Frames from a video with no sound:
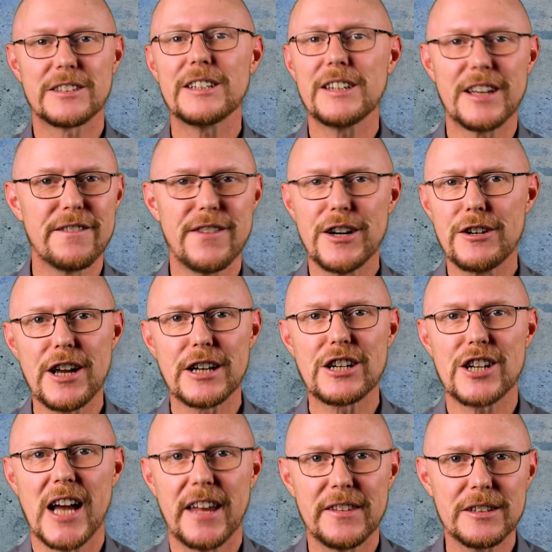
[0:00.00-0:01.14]
still a very young
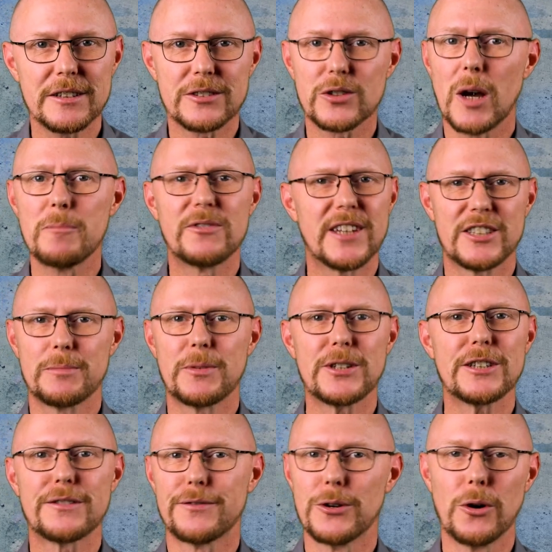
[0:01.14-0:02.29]
channel, so I'm
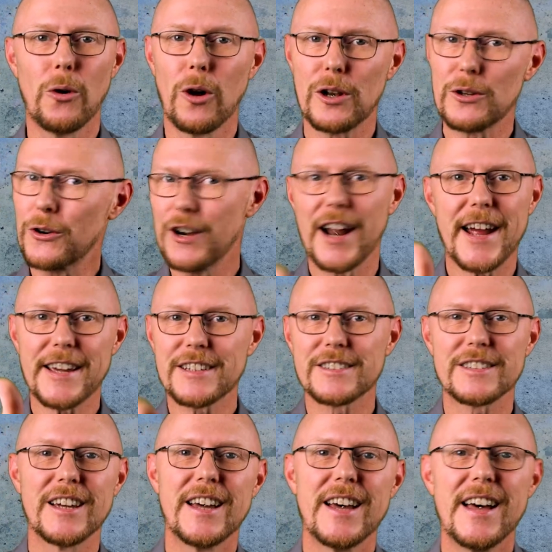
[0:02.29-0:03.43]
desperate for all your
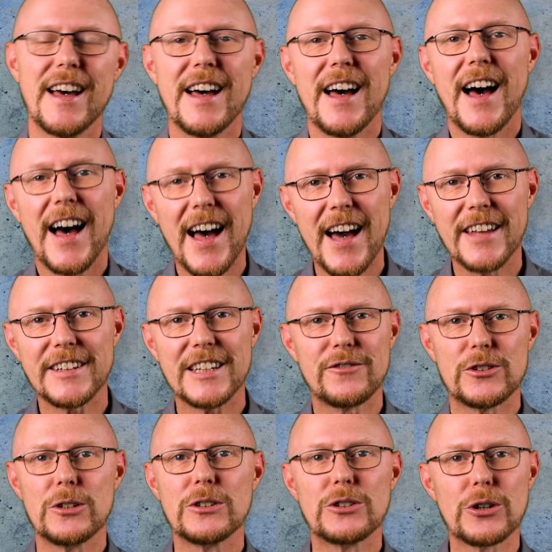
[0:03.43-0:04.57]
likes. And
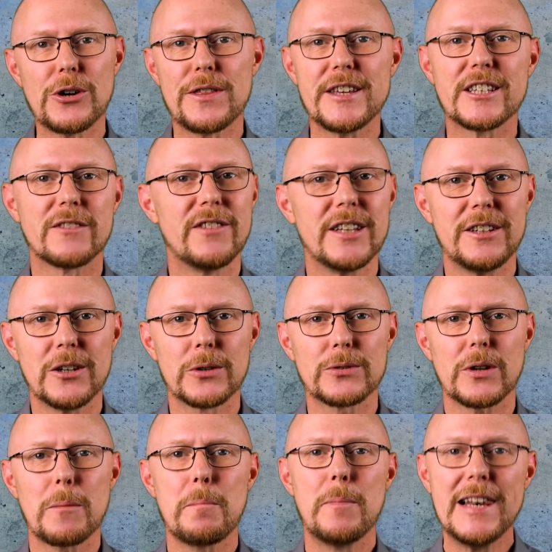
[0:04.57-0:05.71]
if you enjoy these
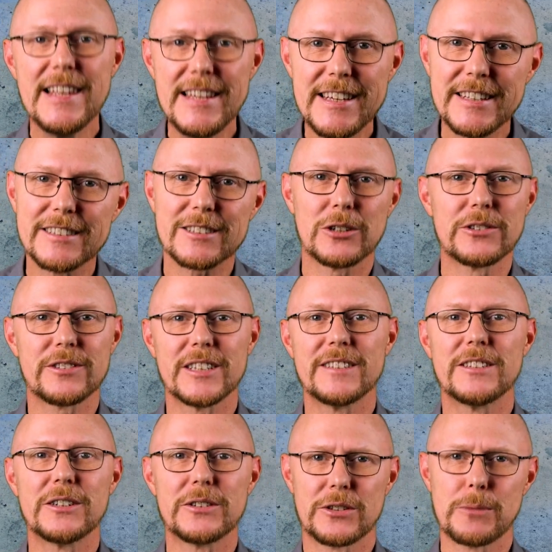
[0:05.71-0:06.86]
videos, please
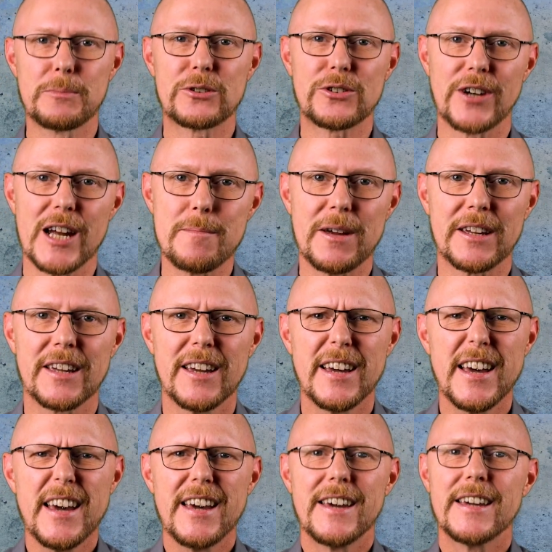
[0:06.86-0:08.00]
consider subscribing.
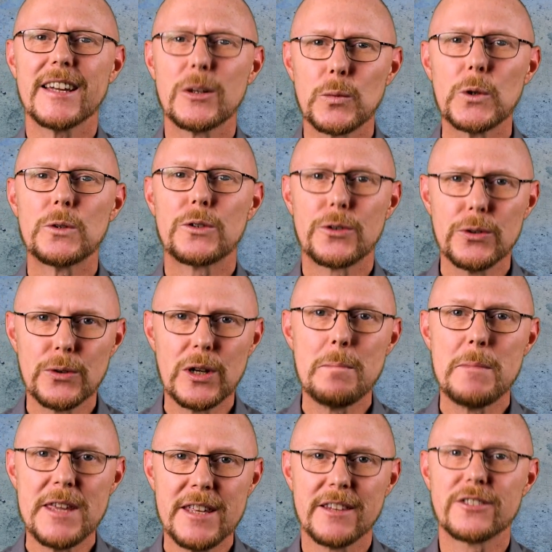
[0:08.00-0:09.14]
It would truly
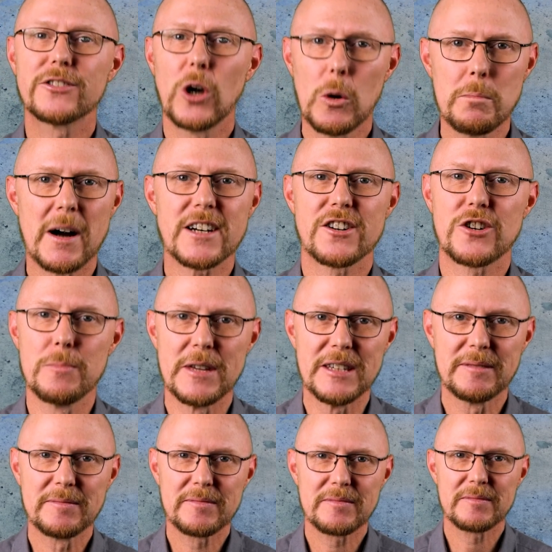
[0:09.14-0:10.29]
mean so much to
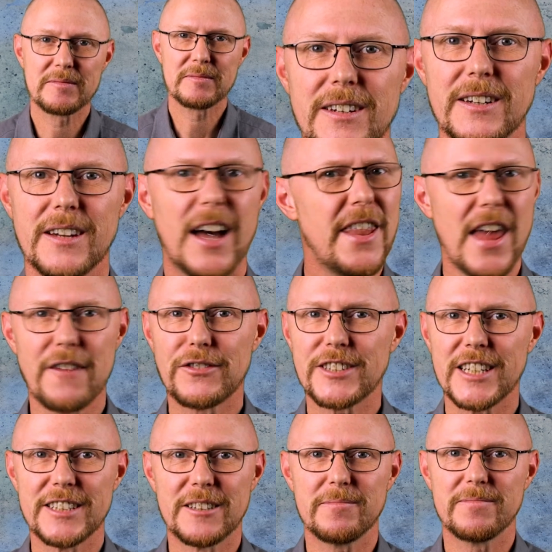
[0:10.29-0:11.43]
me. Enough
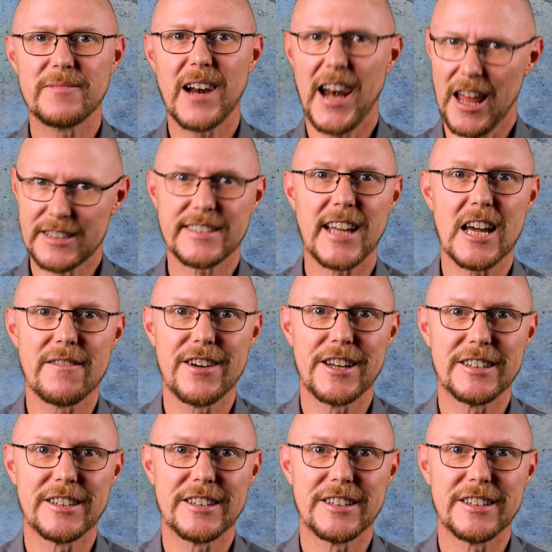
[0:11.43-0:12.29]
said, let's dive